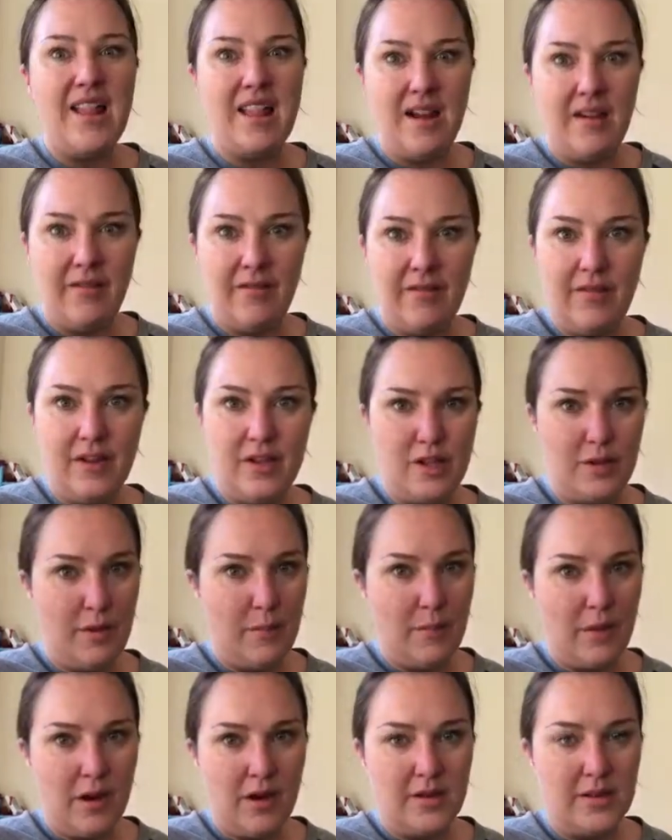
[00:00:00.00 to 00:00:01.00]
love
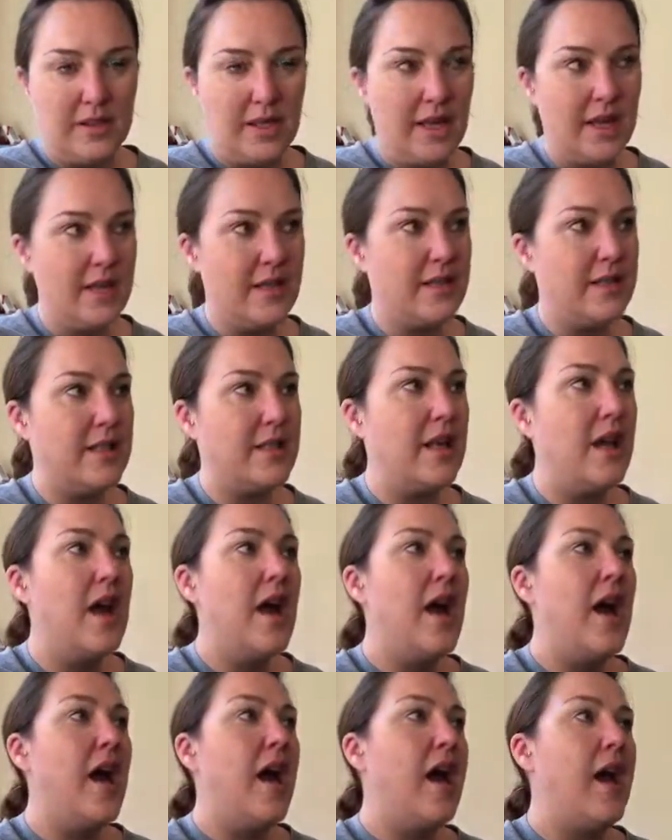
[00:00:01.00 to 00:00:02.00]
doing baskets.
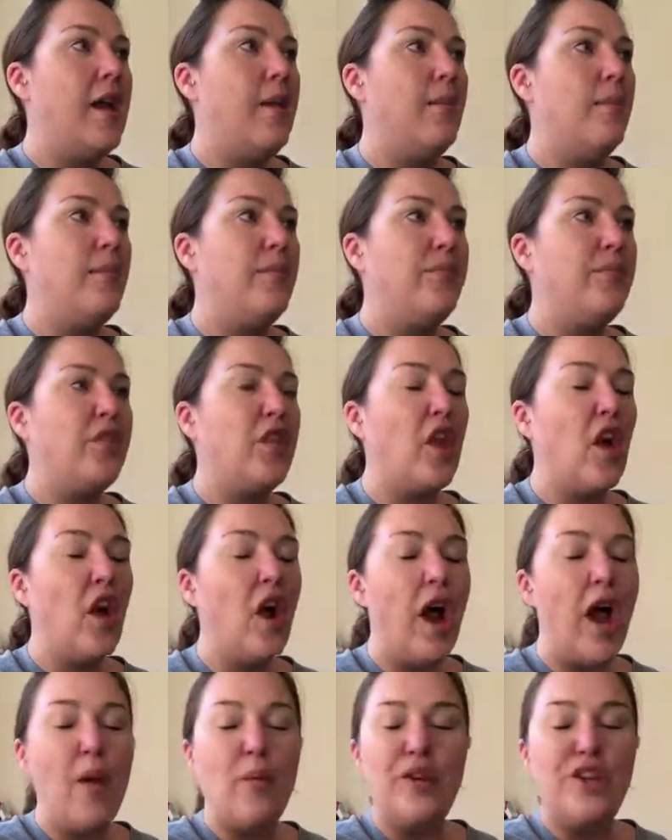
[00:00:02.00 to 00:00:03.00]

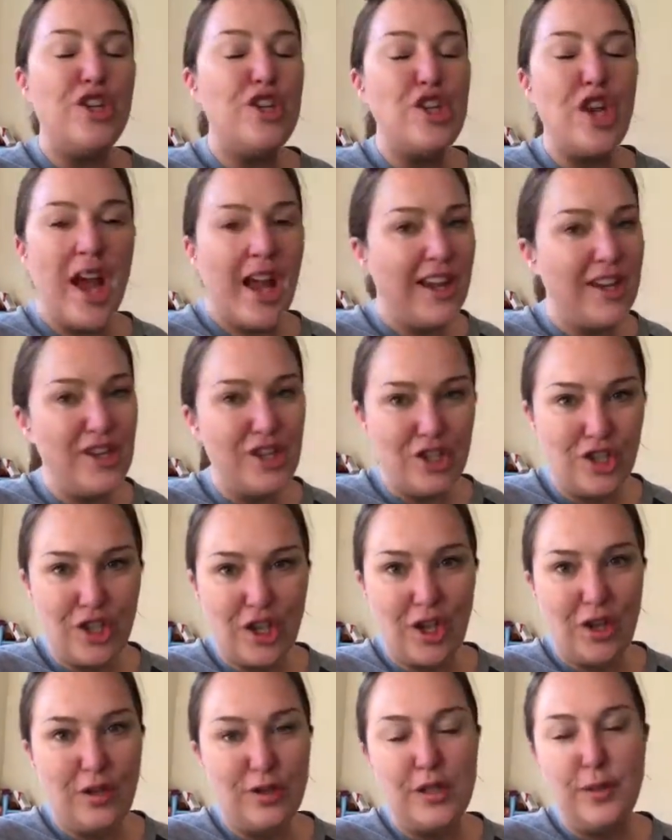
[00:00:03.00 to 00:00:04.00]
I would challenge
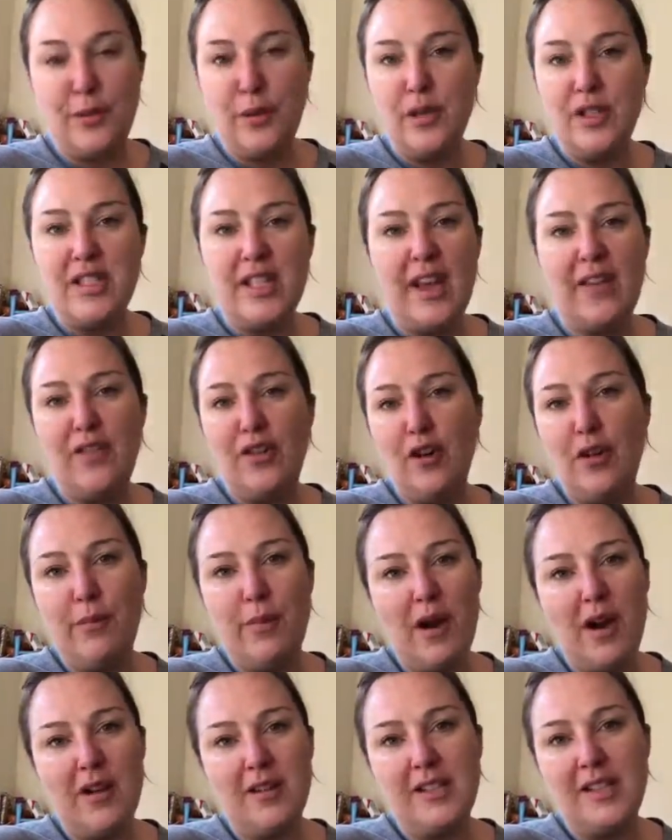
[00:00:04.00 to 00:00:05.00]
you to put together your
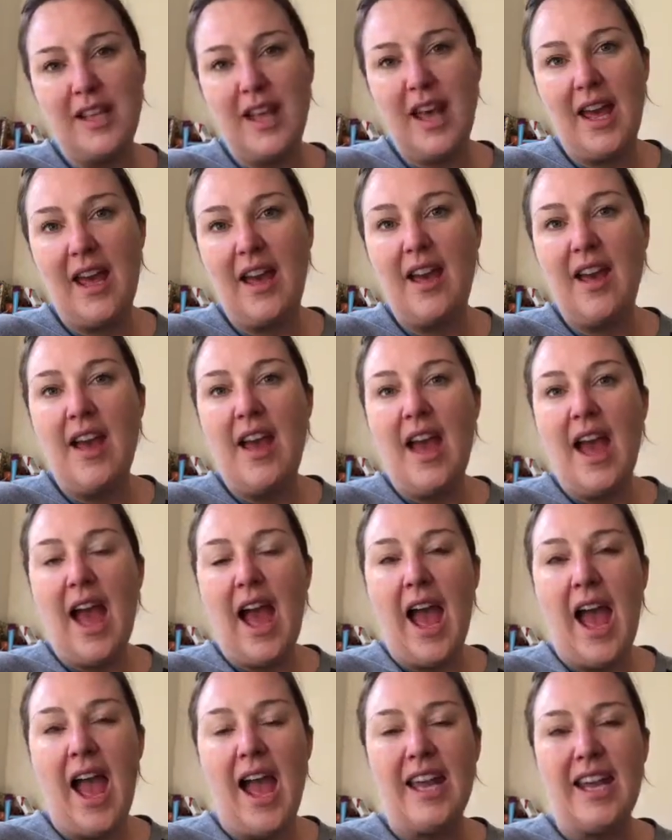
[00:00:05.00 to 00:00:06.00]
basket
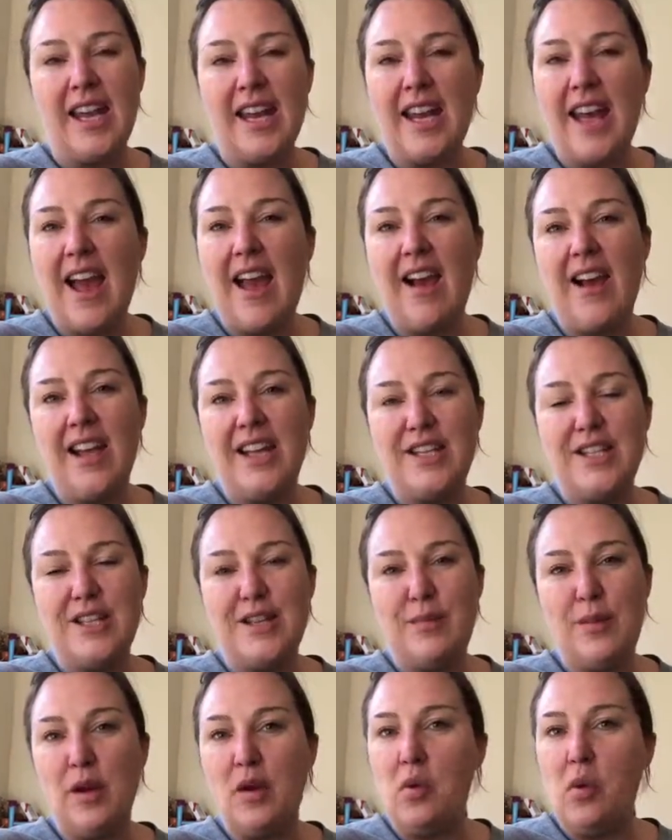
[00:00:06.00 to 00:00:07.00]
and get it out into
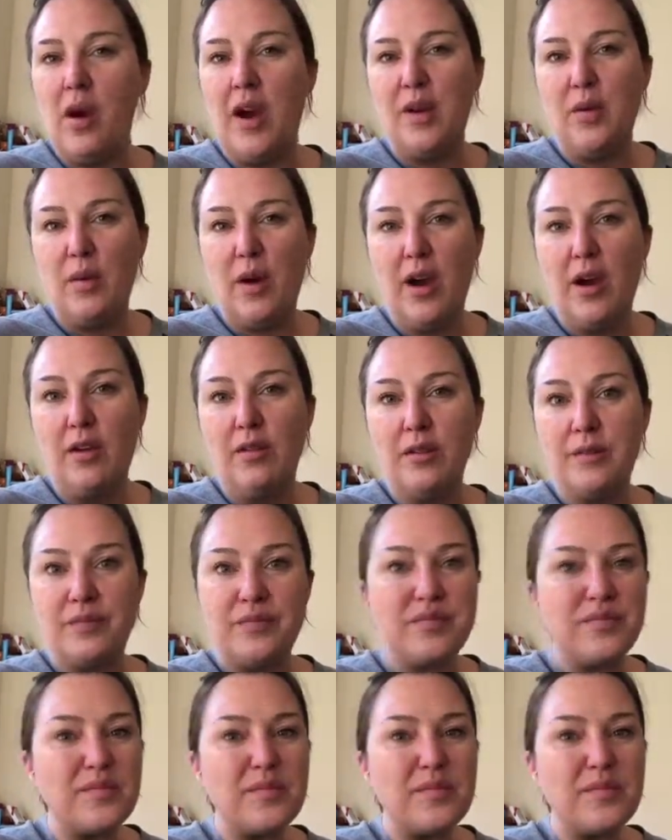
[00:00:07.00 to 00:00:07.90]
the big wide world.